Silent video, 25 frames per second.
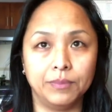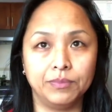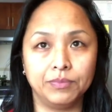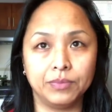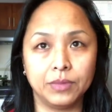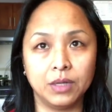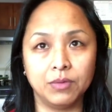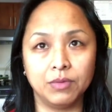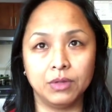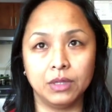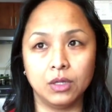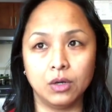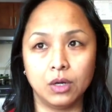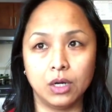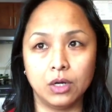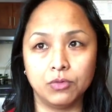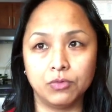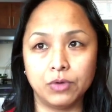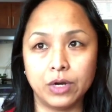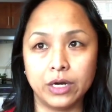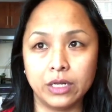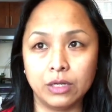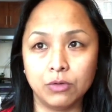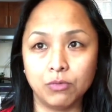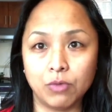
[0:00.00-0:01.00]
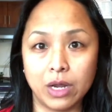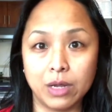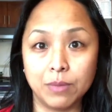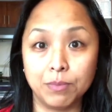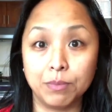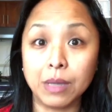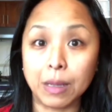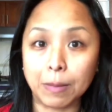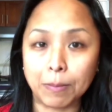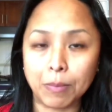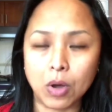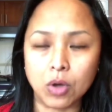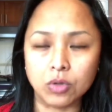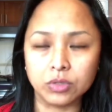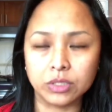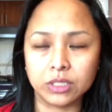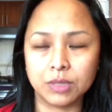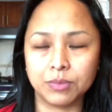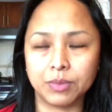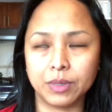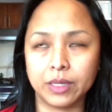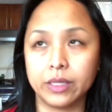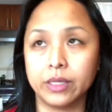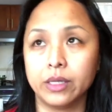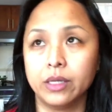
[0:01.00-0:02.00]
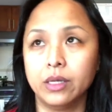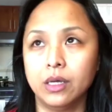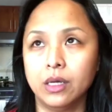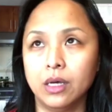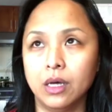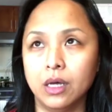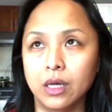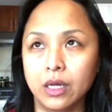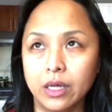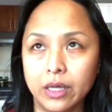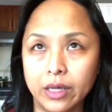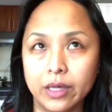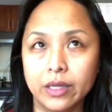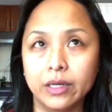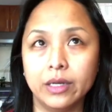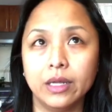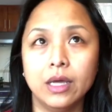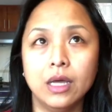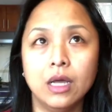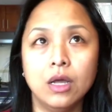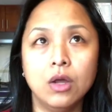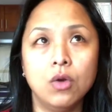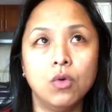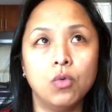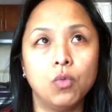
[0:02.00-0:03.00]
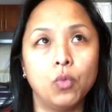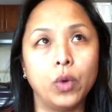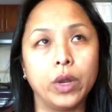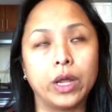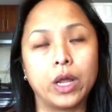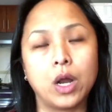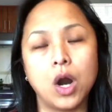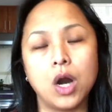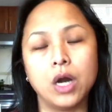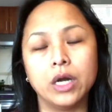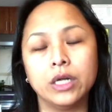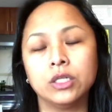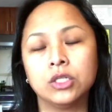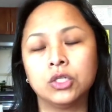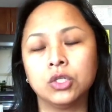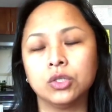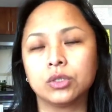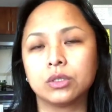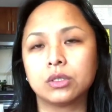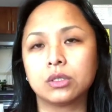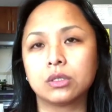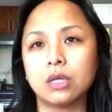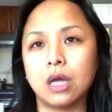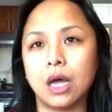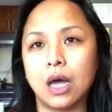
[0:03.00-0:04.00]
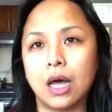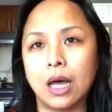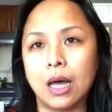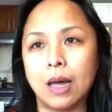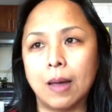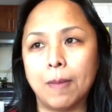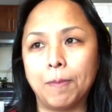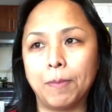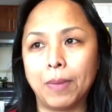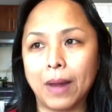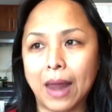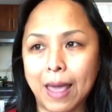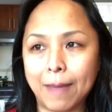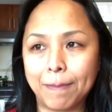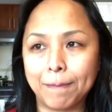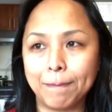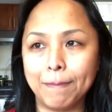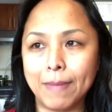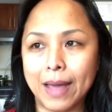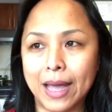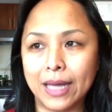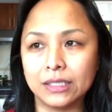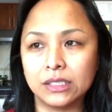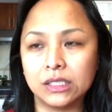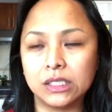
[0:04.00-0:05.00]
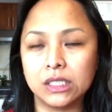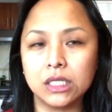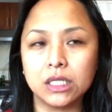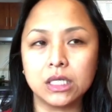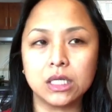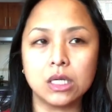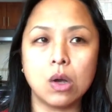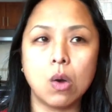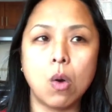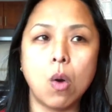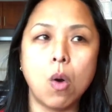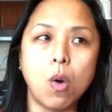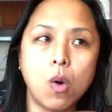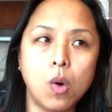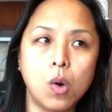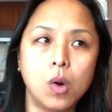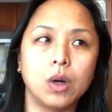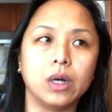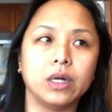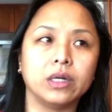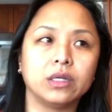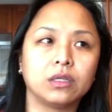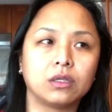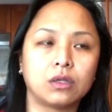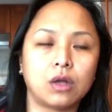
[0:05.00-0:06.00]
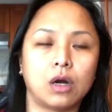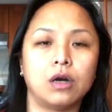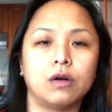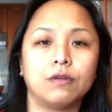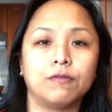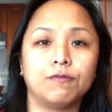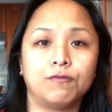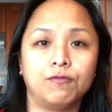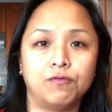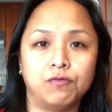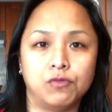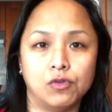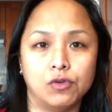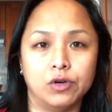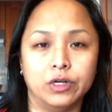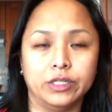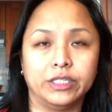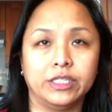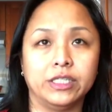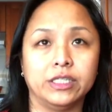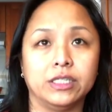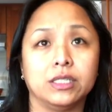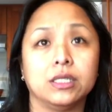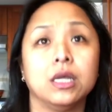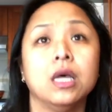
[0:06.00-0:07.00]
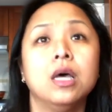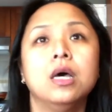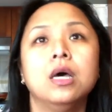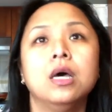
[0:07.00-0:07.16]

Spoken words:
even though I already write a big post about it, regarding to black magic or dark forces.